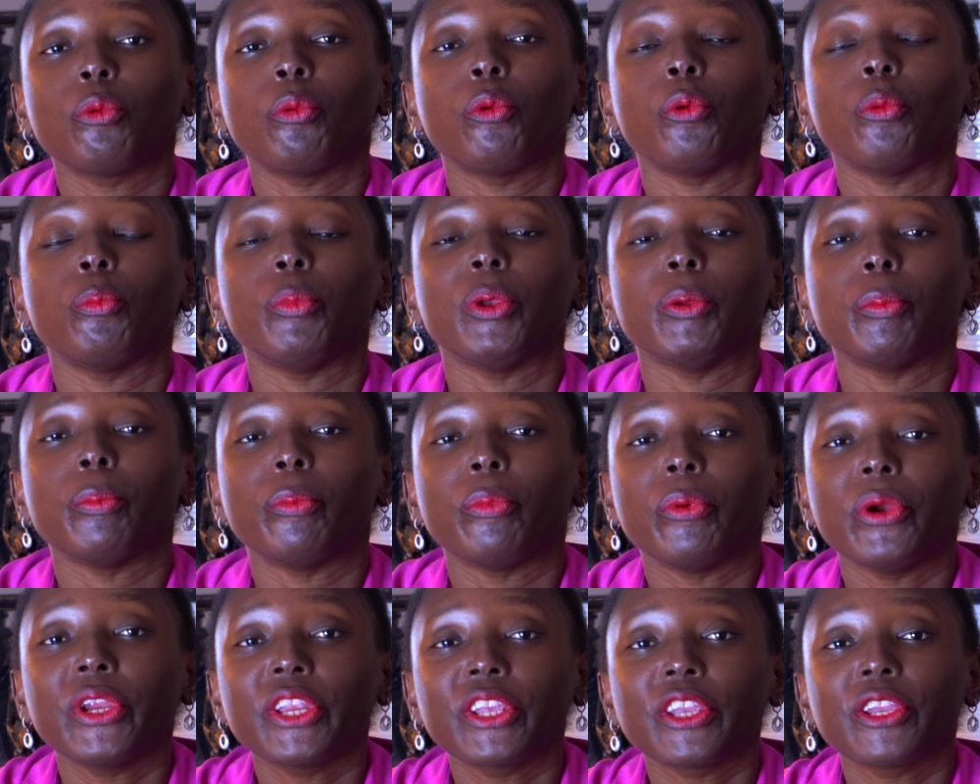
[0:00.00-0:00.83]
We'll be
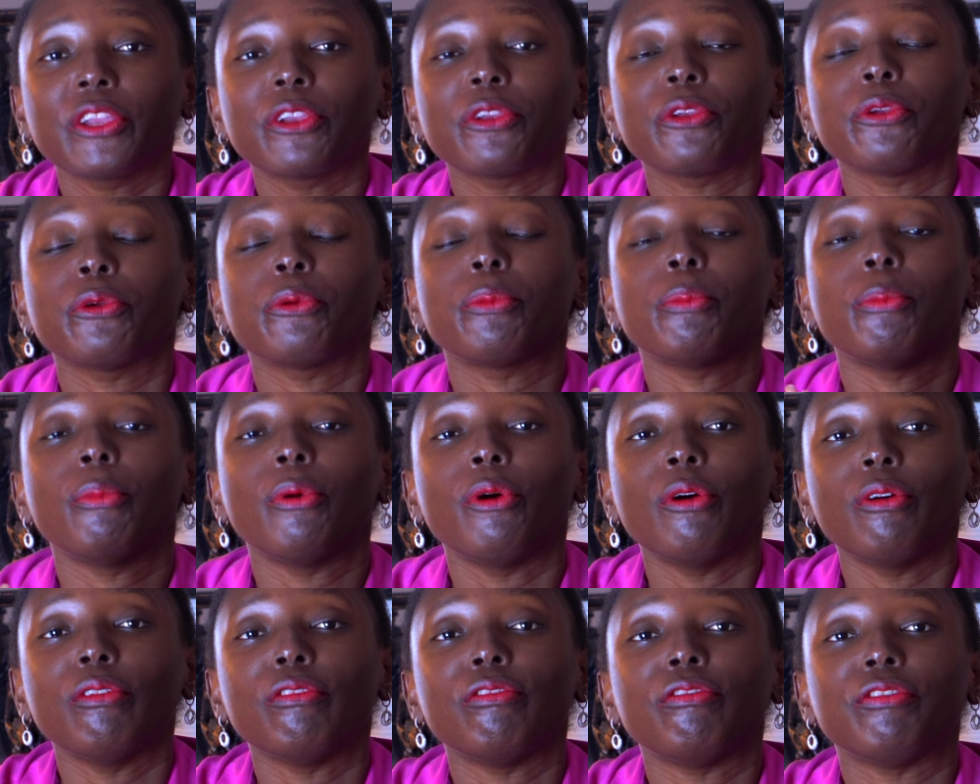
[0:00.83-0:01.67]
bringing you
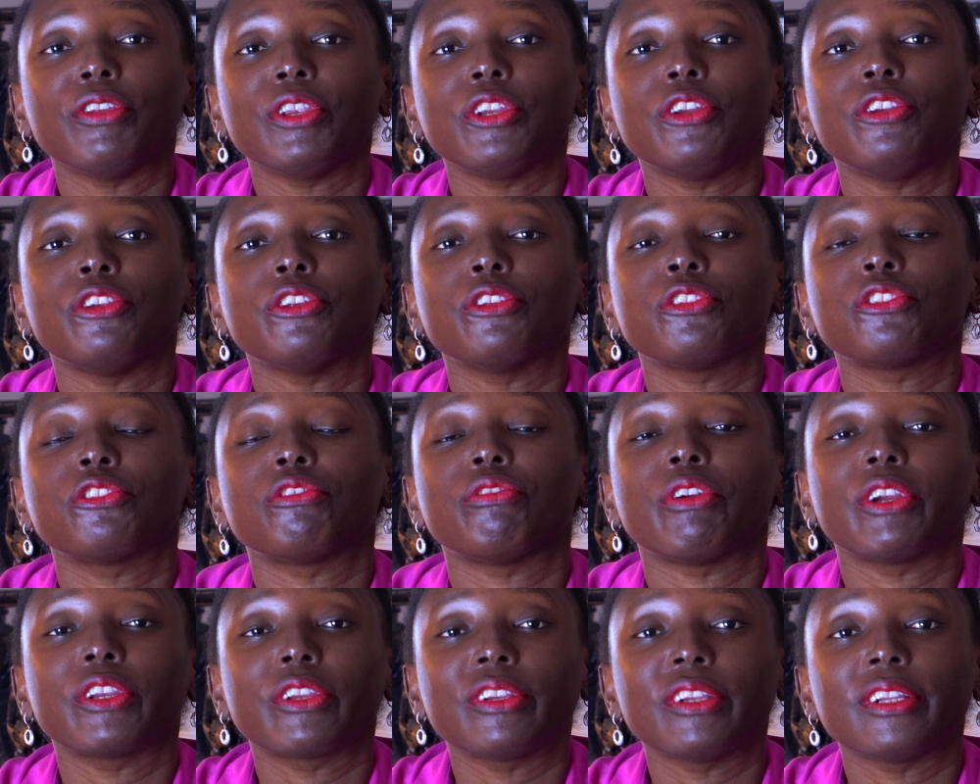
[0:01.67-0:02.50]
more videos
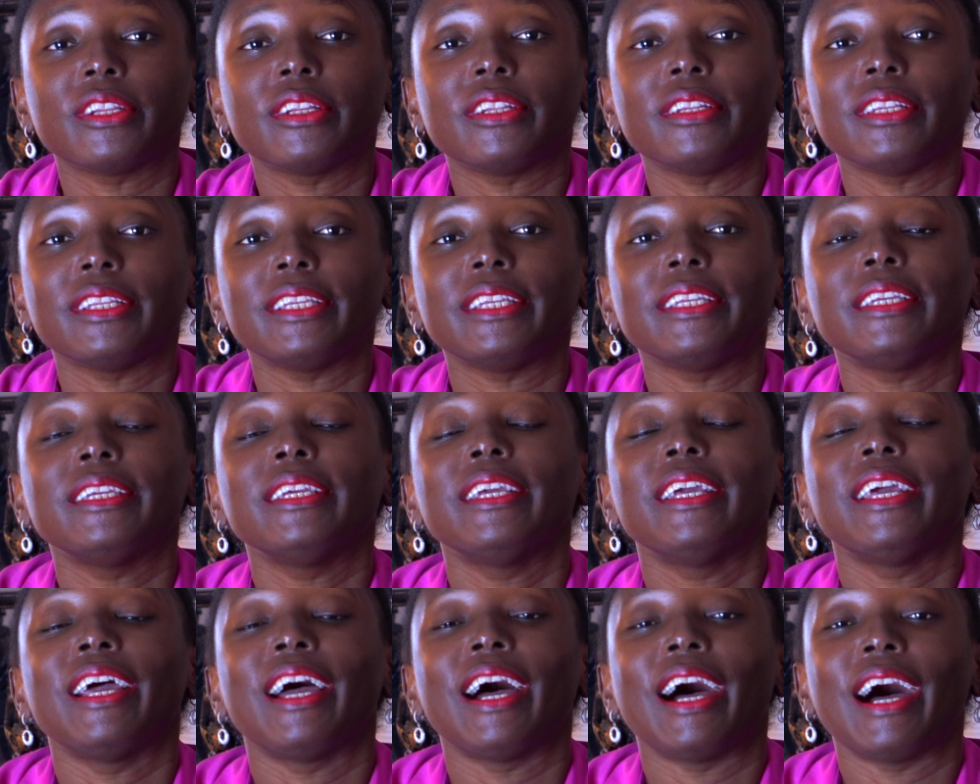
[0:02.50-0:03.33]
regularly
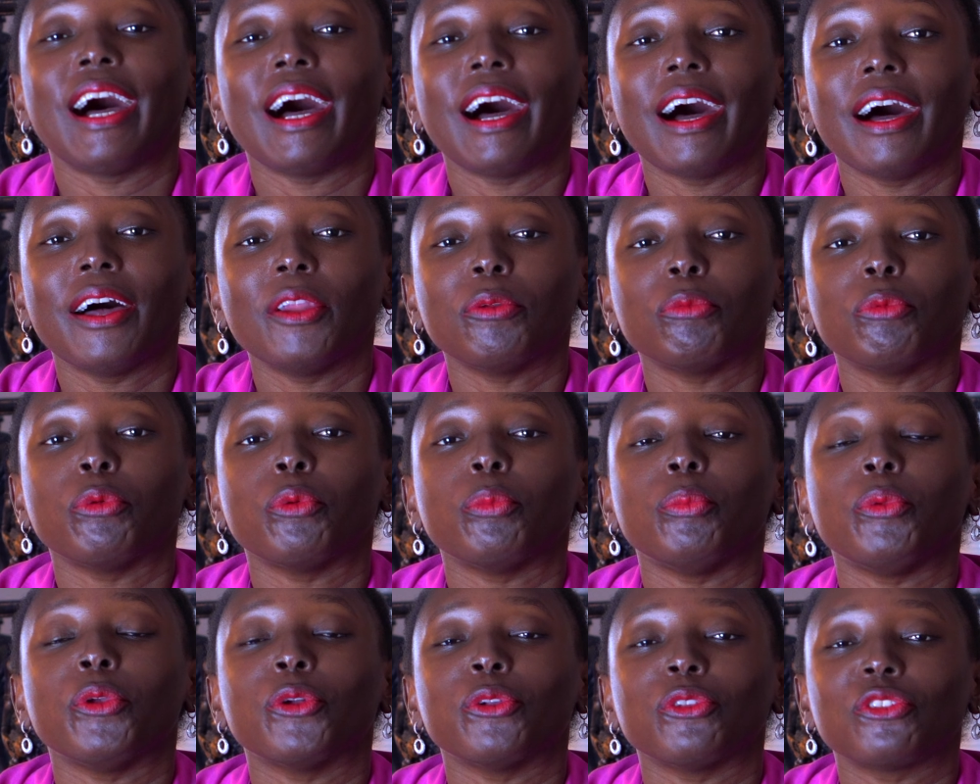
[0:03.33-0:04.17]
and we'll
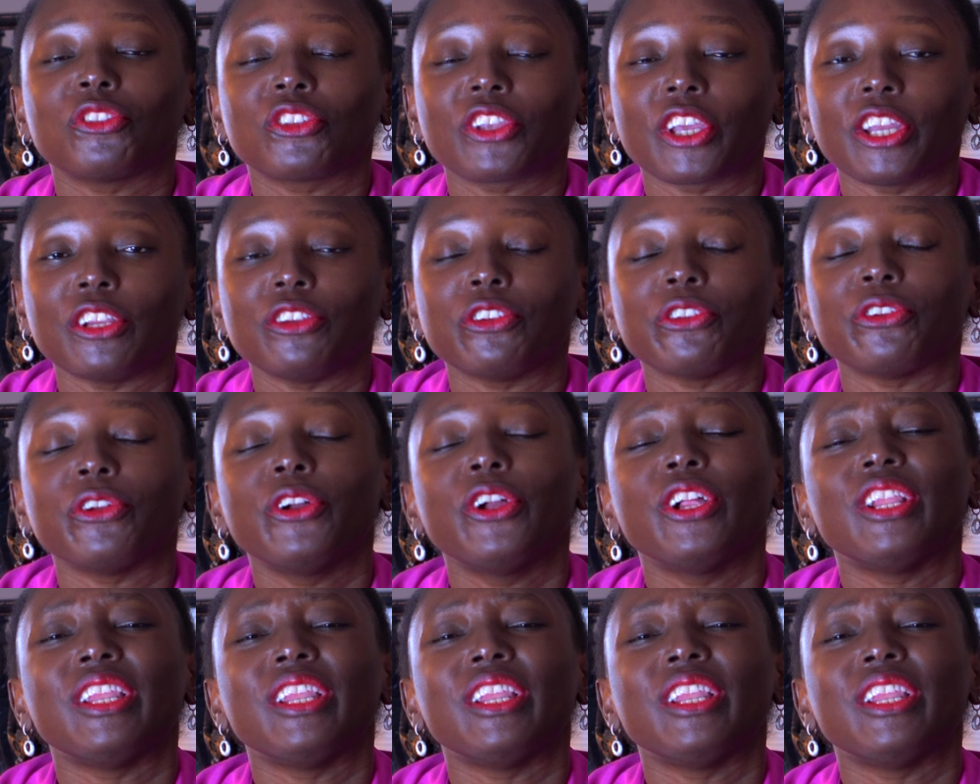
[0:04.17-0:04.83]
be on schedule.